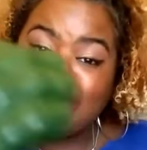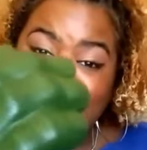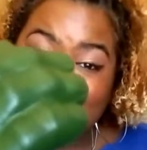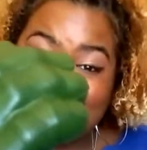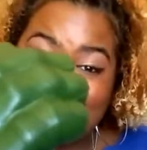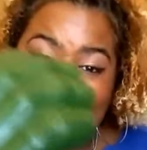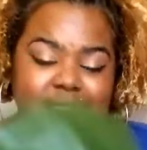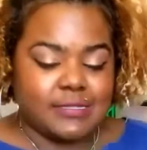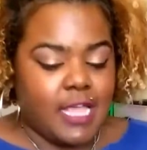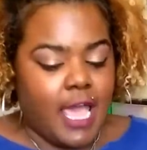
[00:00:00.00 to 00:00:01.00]

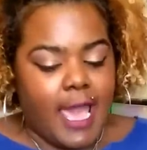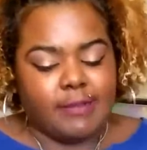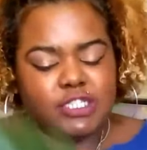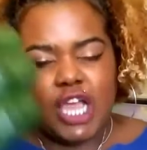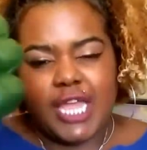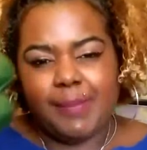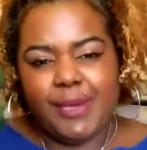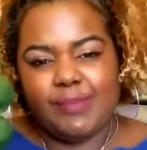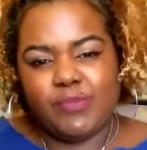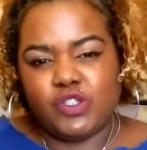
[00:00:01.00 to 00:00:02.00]
Deuces. I was trying to
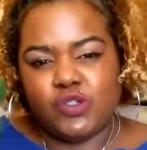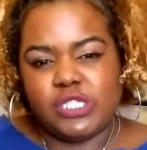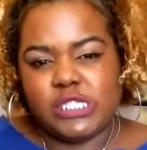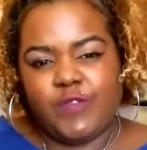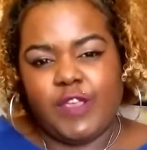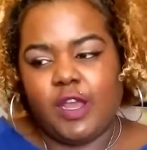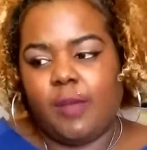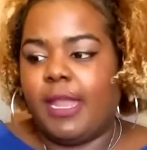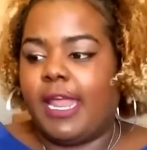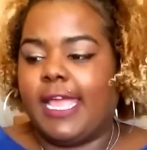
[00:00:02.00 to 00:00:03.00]
put up the deuces
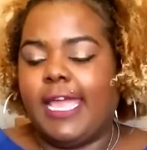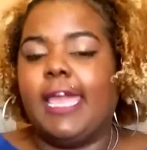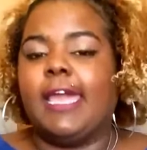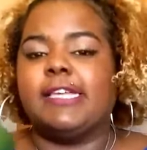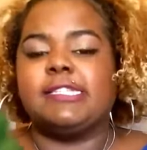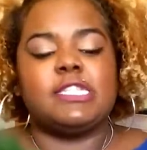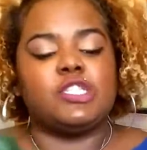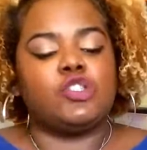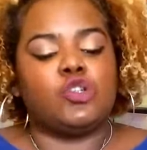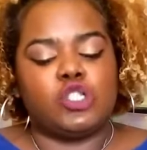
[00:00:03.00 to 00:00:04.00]
finger, but I can't because
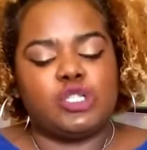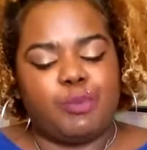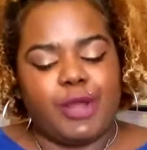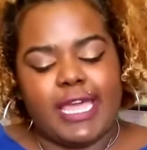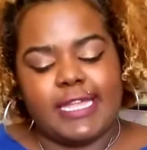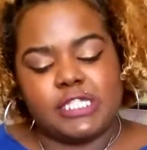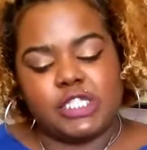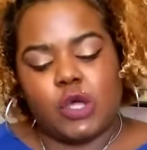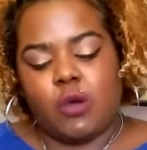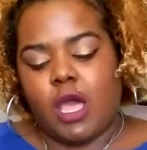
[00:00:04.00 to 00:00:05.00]
these don't spread.
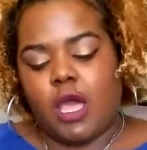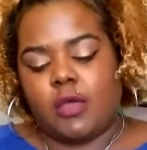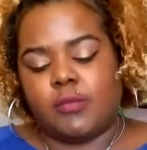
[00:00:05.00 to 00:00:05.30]
So